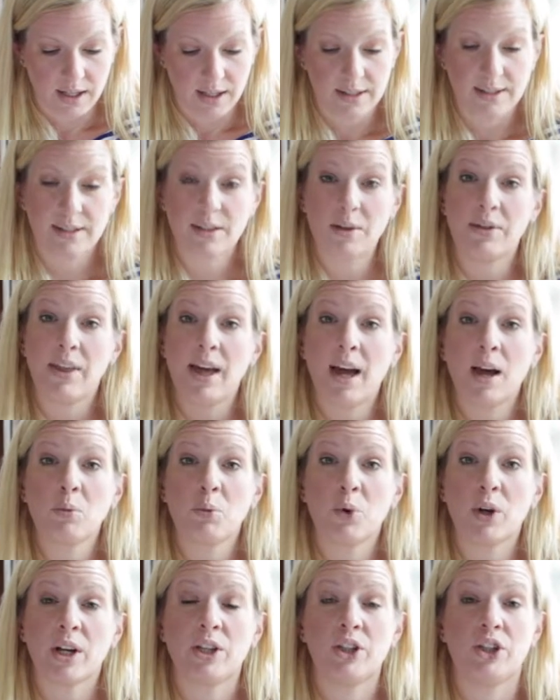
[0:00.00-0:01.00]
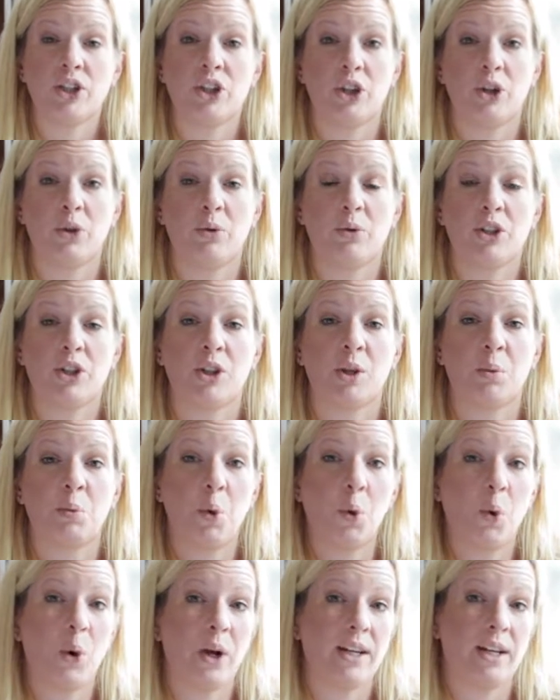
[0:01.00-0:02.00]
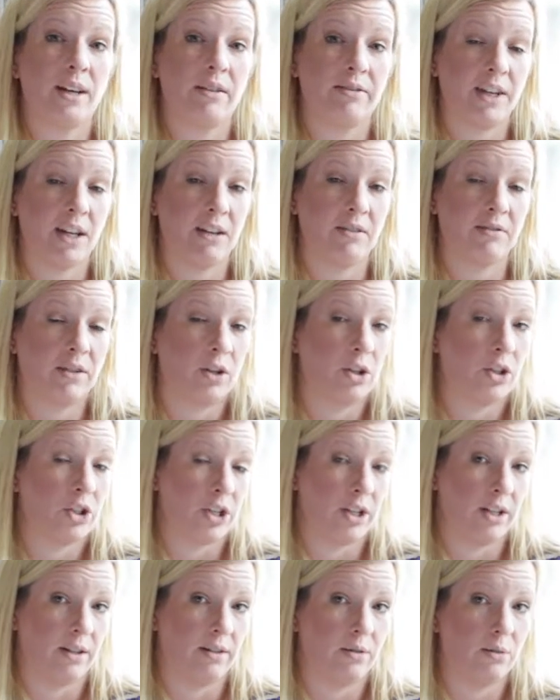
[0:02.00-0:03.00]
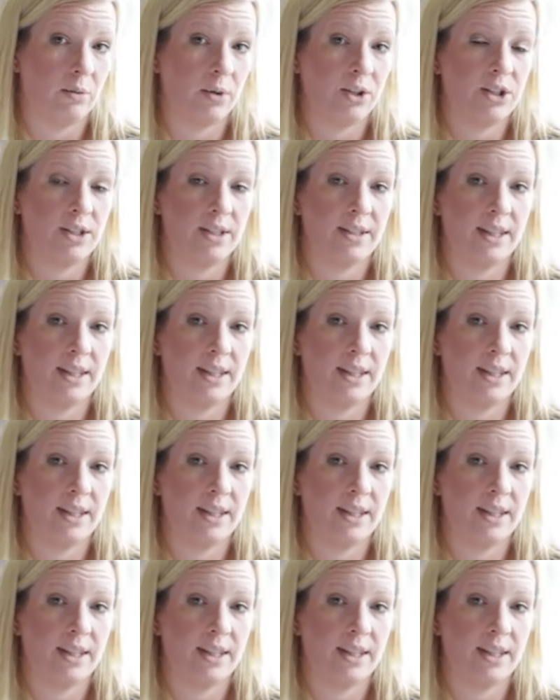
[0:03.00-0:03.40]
So that brings you to the point of conversion, which is